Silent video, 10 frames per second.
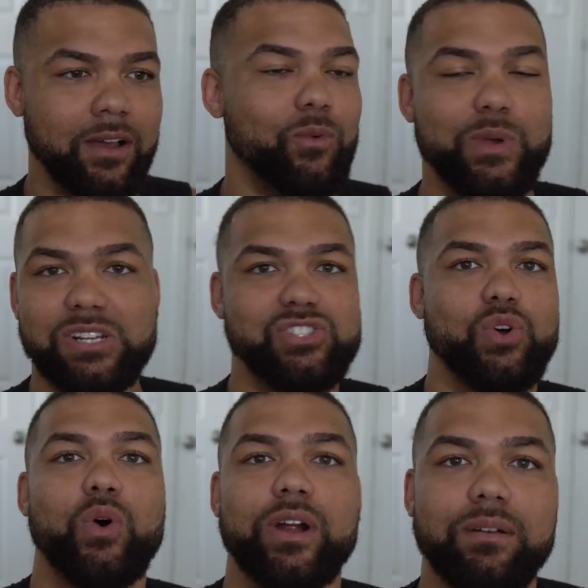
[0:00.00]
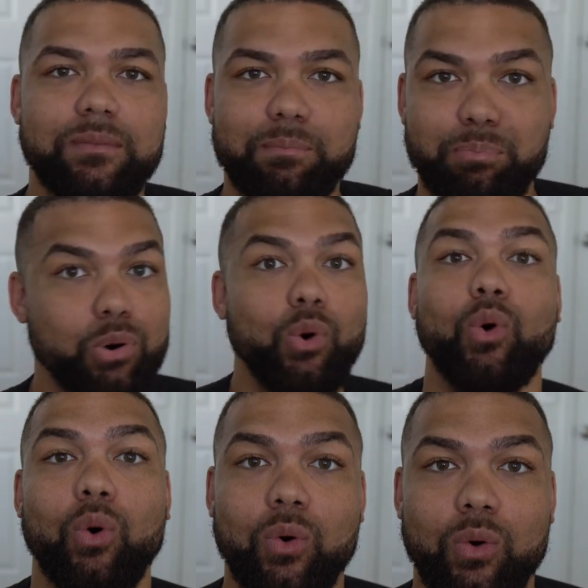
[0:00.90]
resort
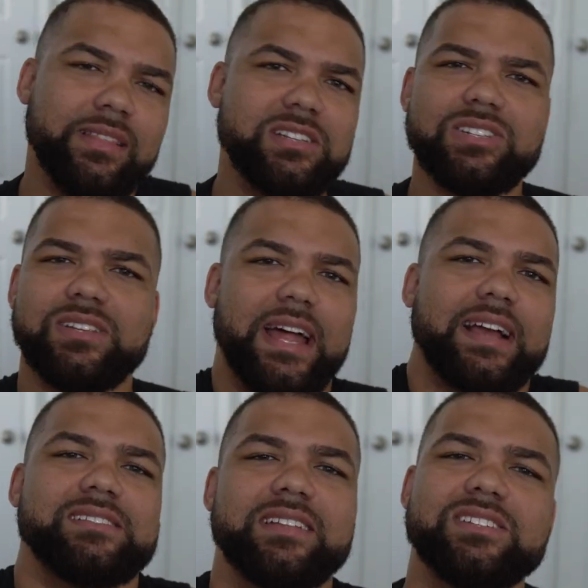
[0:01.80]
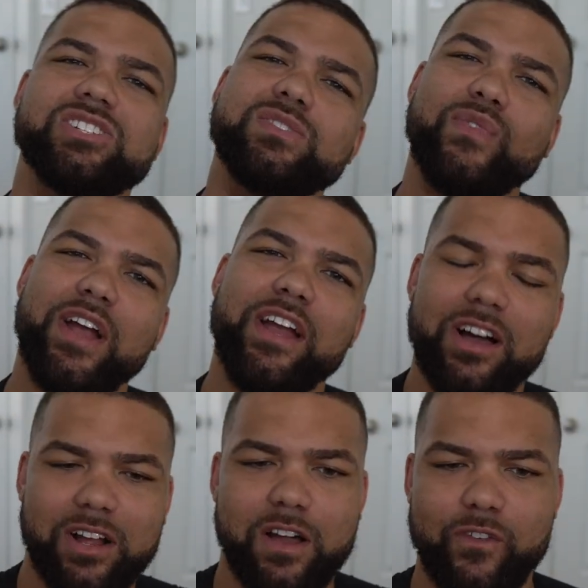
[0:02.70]
pool. This is, like I said, it's just very
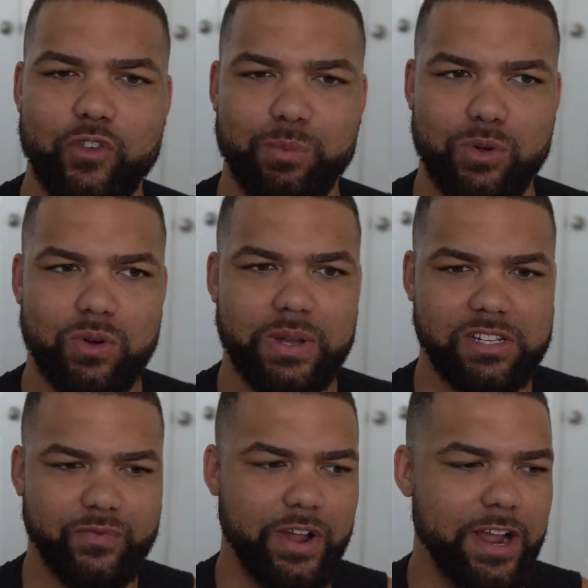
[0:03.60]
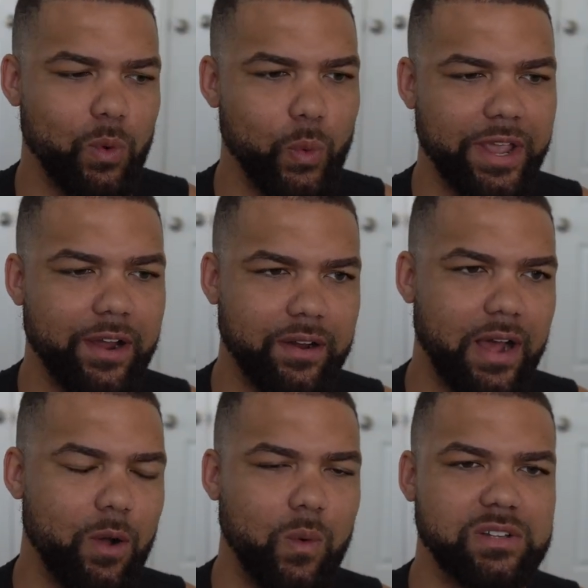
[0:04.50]
uncomfortable. It's very weird.
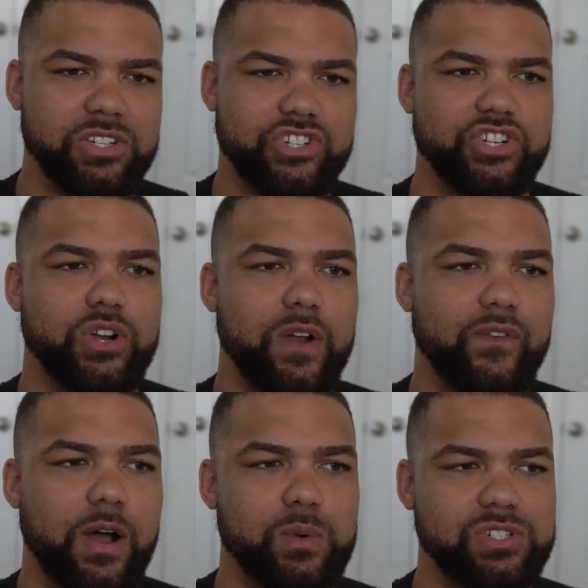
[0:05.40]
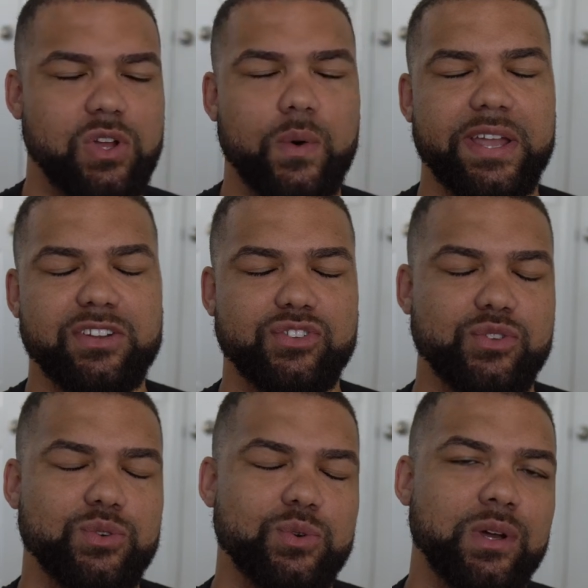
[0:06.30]
I wasn't sure if I was going
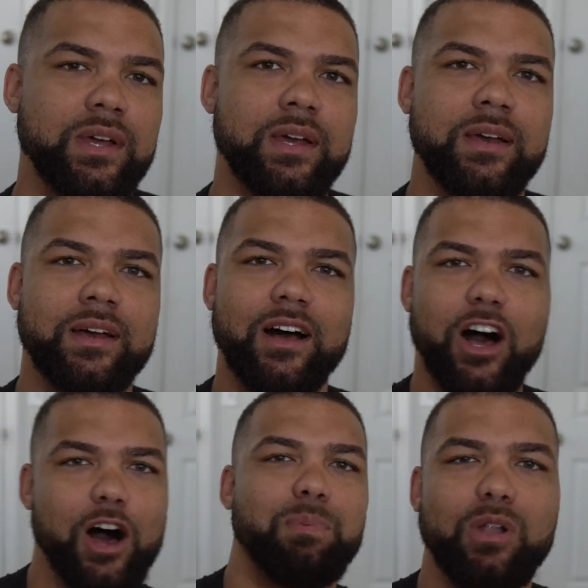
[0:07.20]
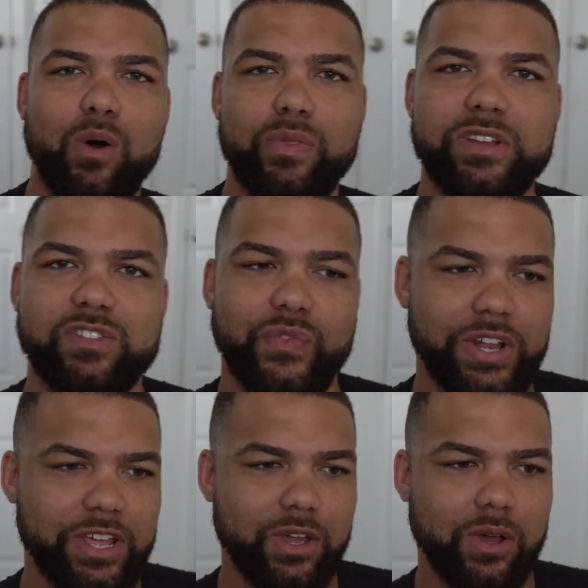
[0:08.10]
to upload this
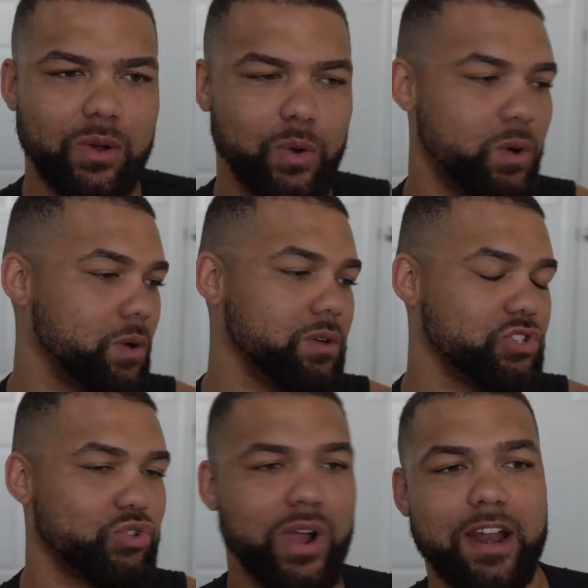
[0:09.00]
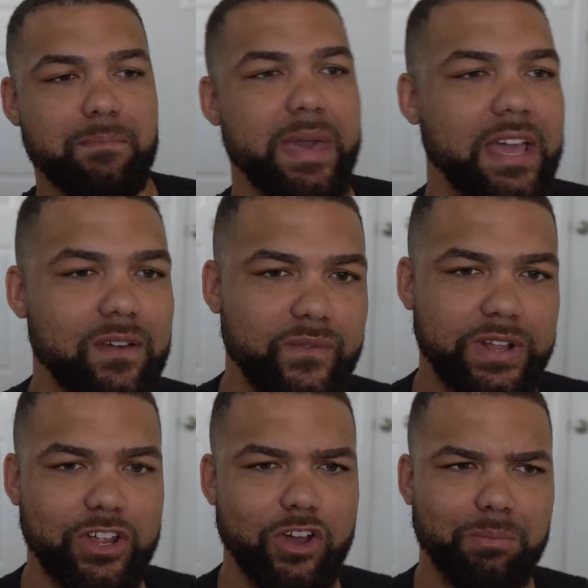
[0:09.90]
video or try to make a
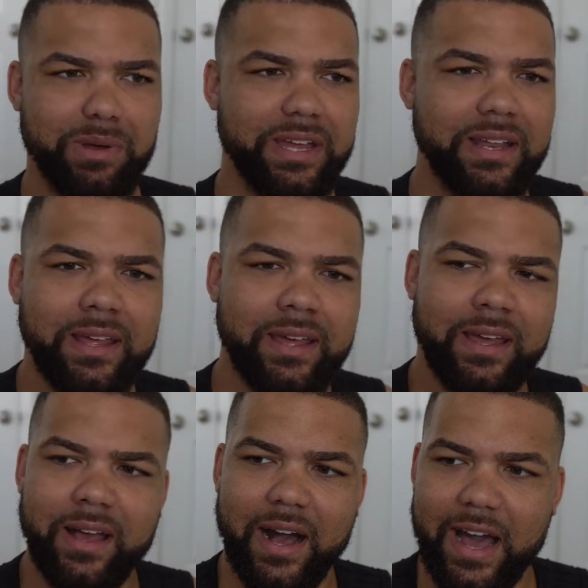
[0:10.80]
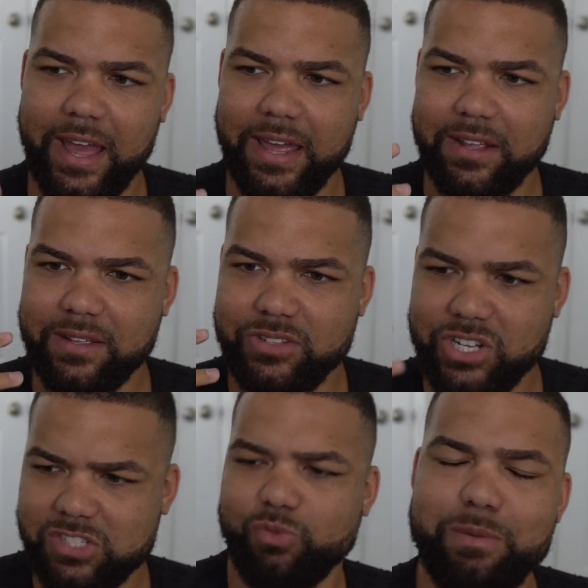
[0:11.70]
video, but I
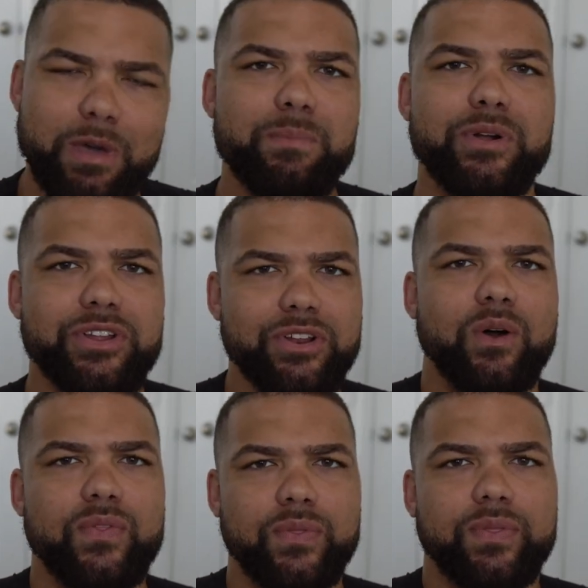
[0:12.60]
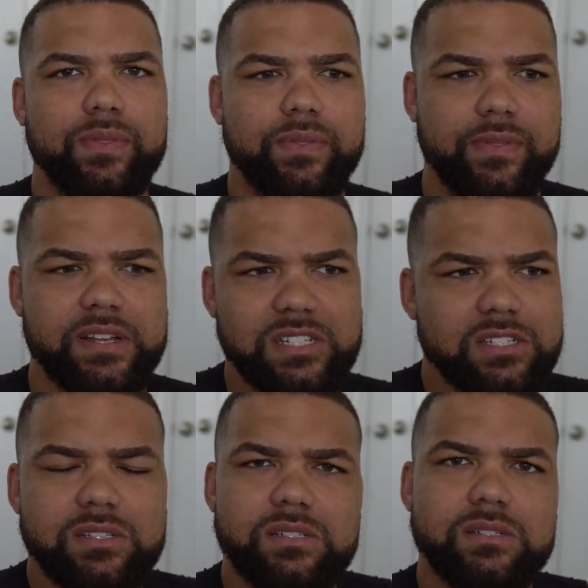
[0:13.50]
just remembered, you know, this
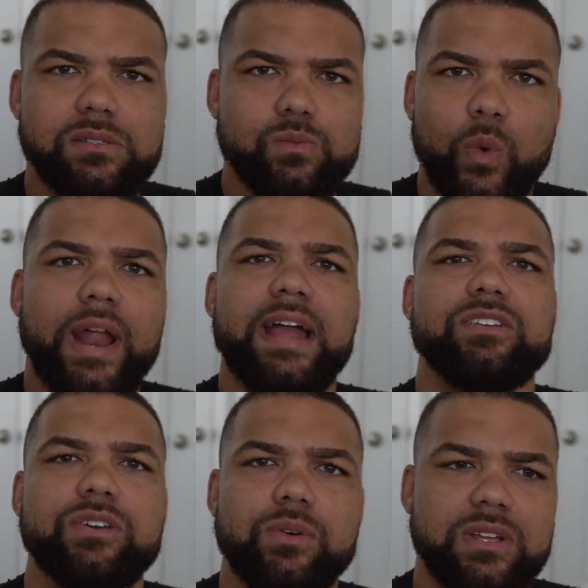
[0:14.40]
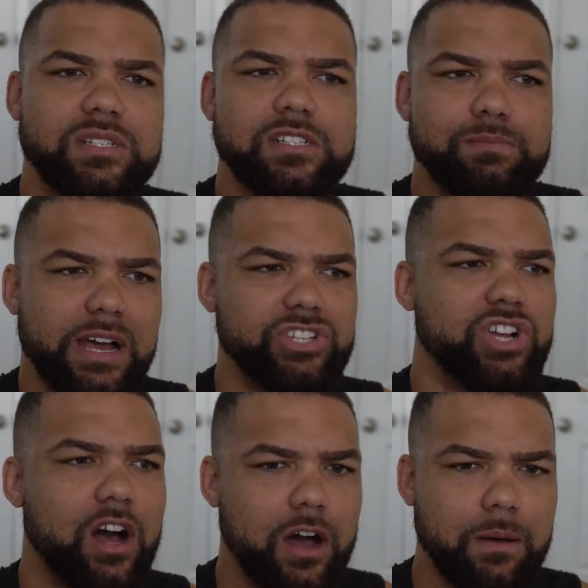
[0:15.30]
is what I do. This is my
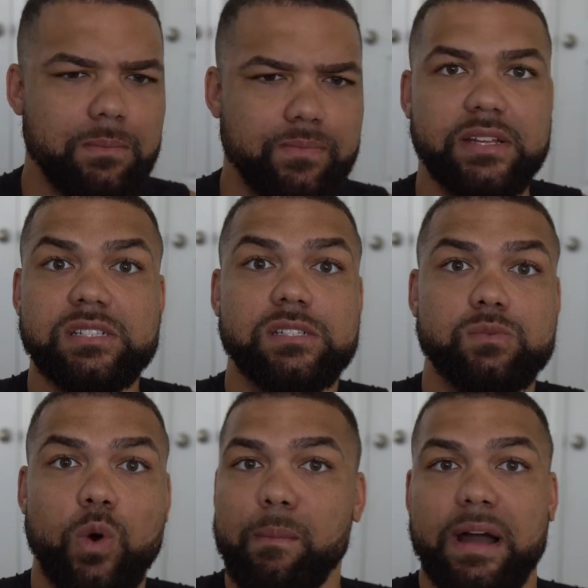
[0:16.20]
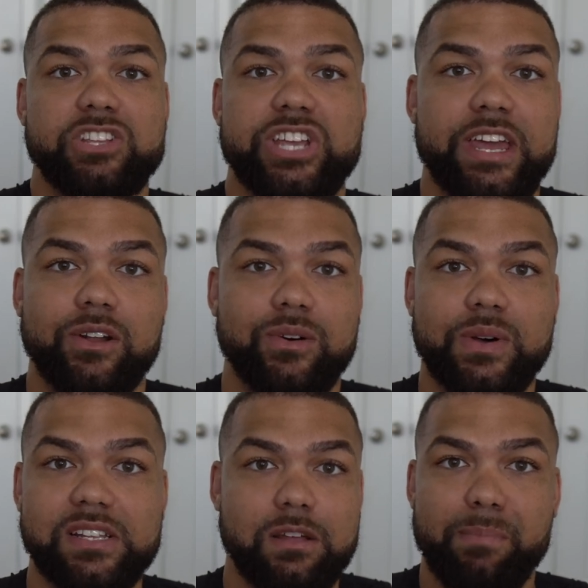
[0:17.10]
job. This is what my channel
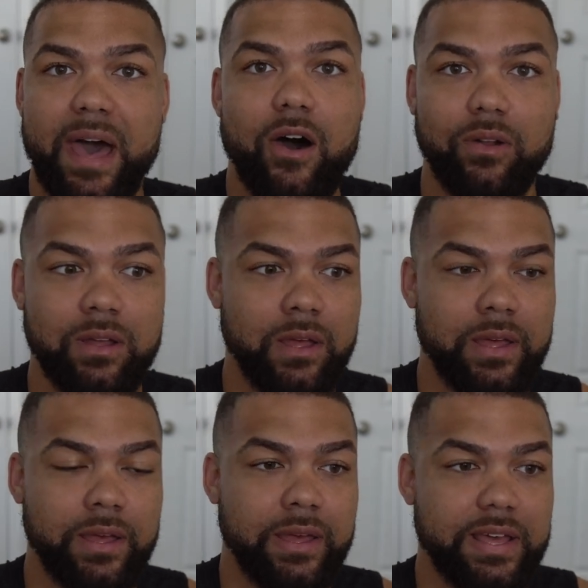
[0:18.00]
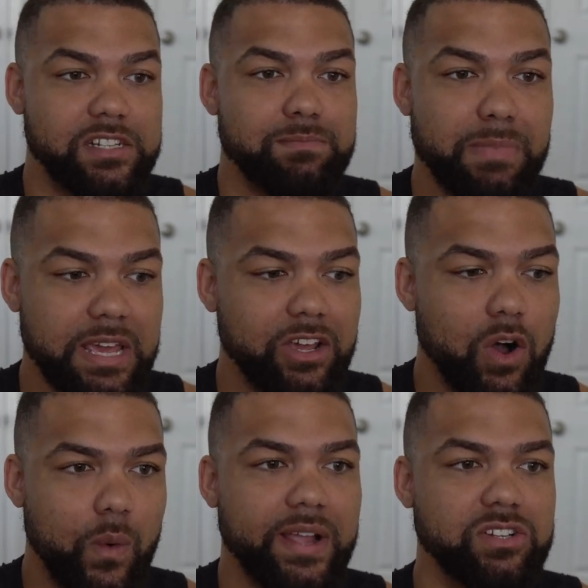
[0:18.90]
is about, is me
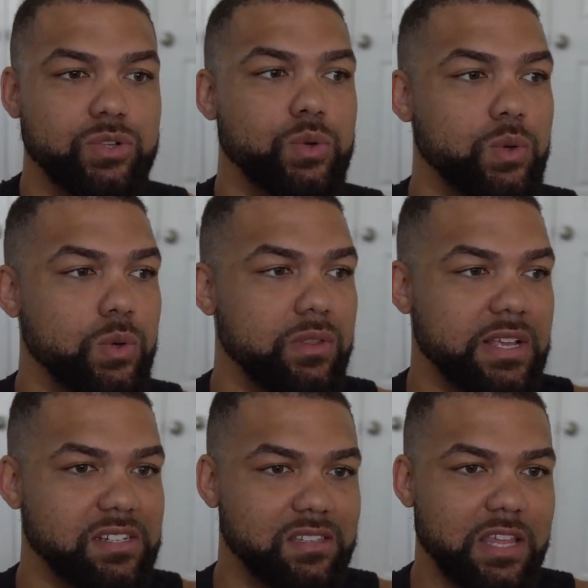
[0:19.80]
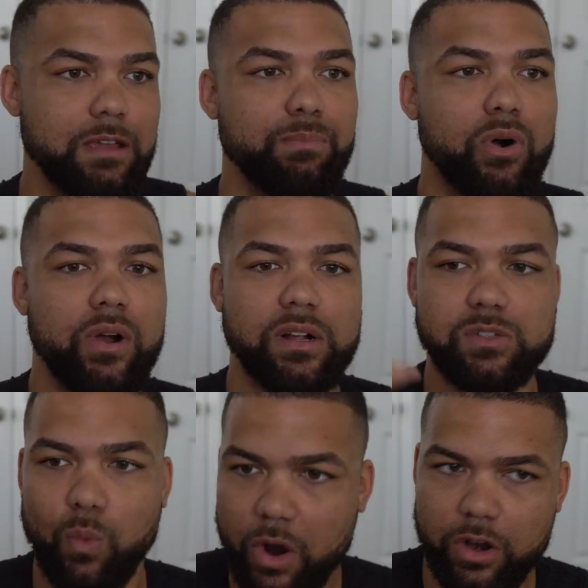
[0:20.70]
going to these theme
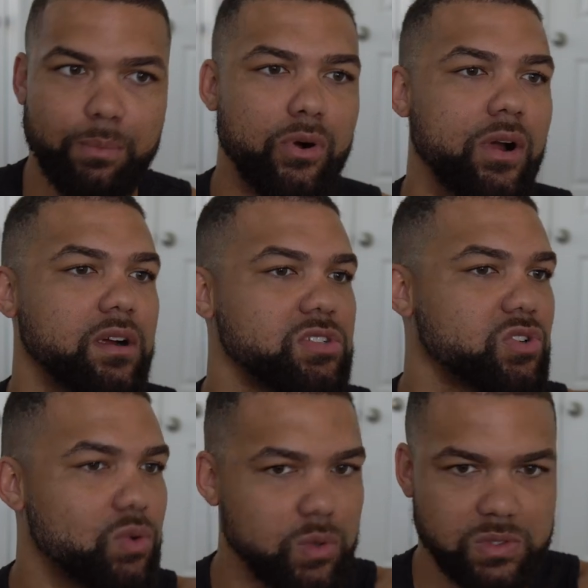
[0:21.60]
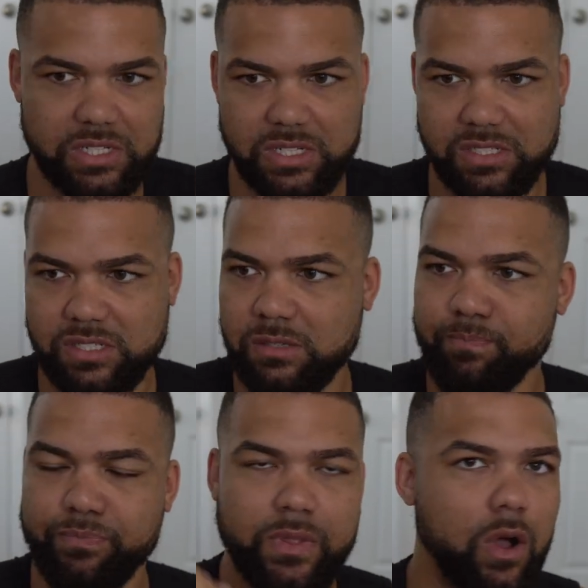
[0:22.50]
parks, water parks, cruises,
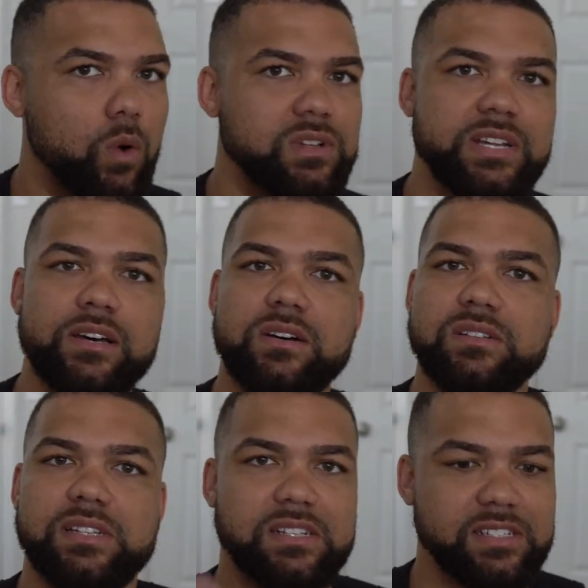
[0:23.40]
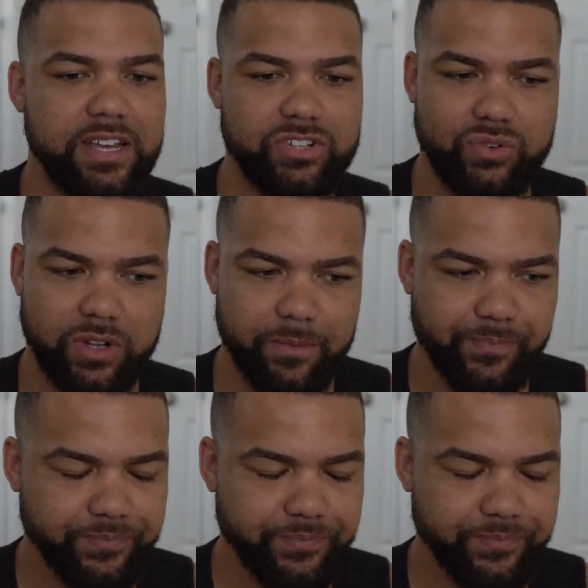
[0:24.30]
hotels, et cetera,